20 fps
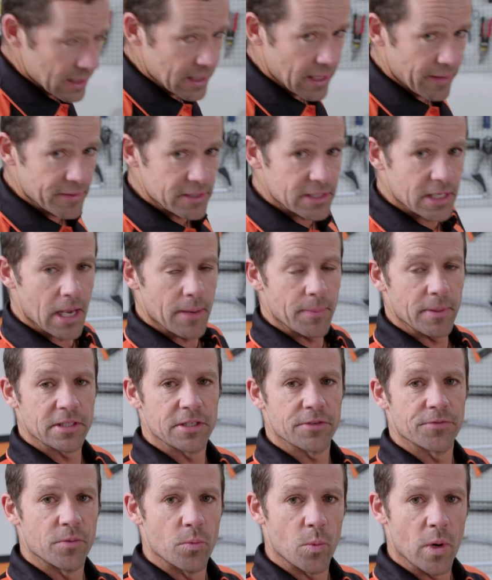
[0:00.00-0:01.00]
Now there's a couple of
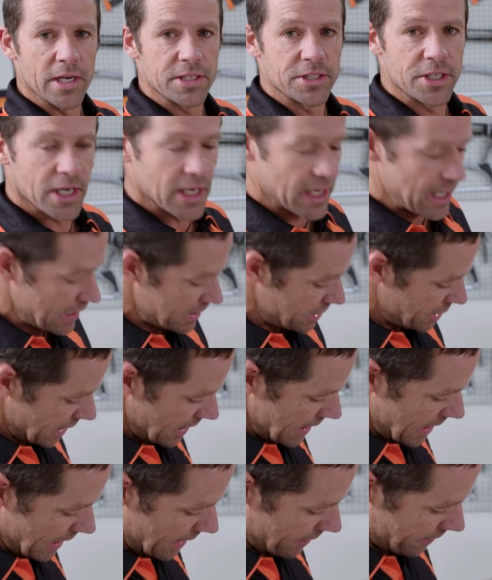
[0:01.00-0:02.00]
different ways you can actually
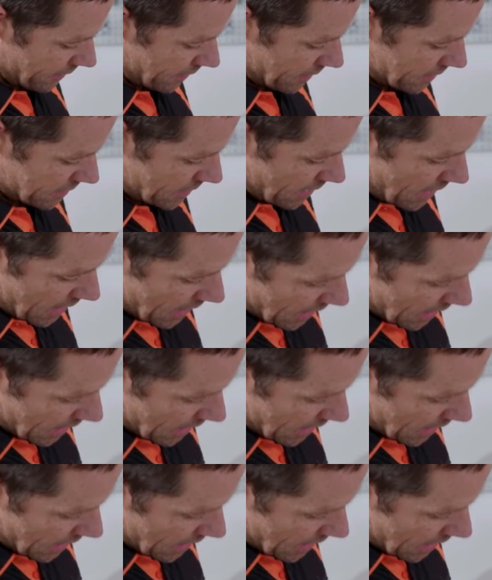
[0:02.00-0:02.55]
cut this.